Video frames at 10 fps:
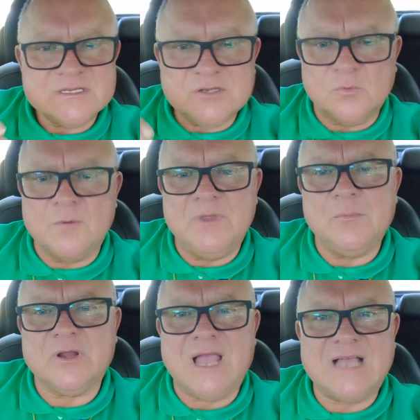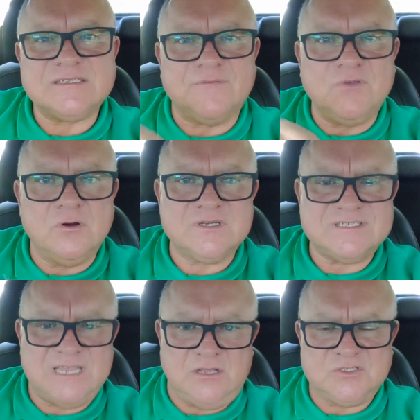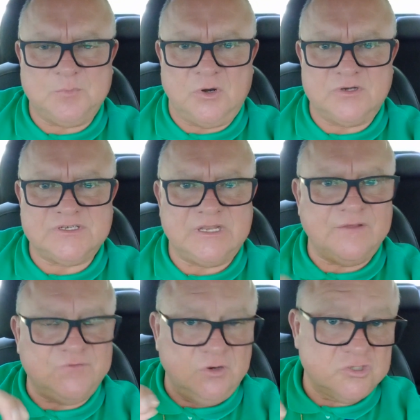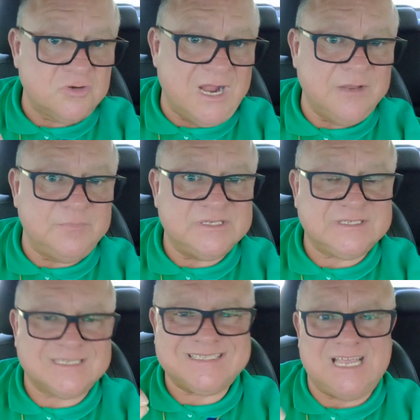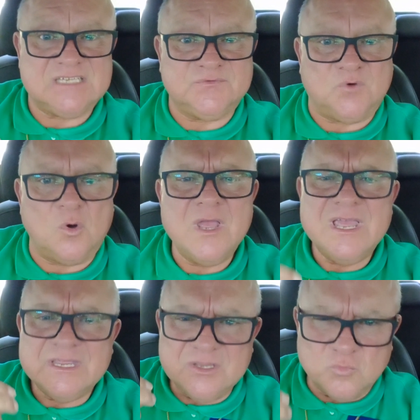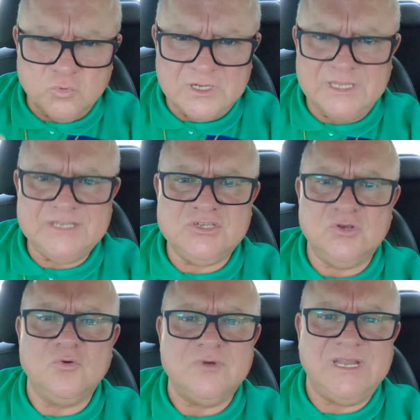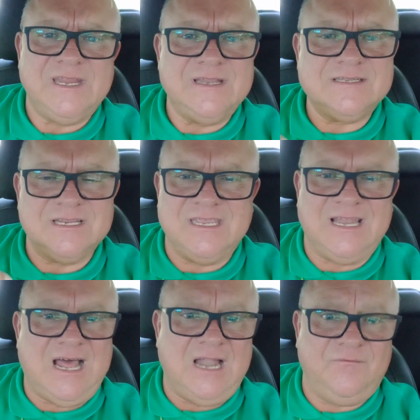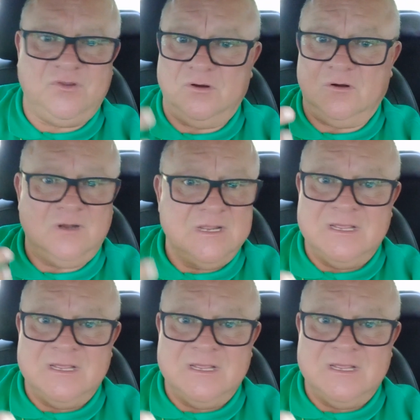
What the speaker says: So remember, guys, if you're a salesperson, if you're trying to be successful, you really do need to get out of your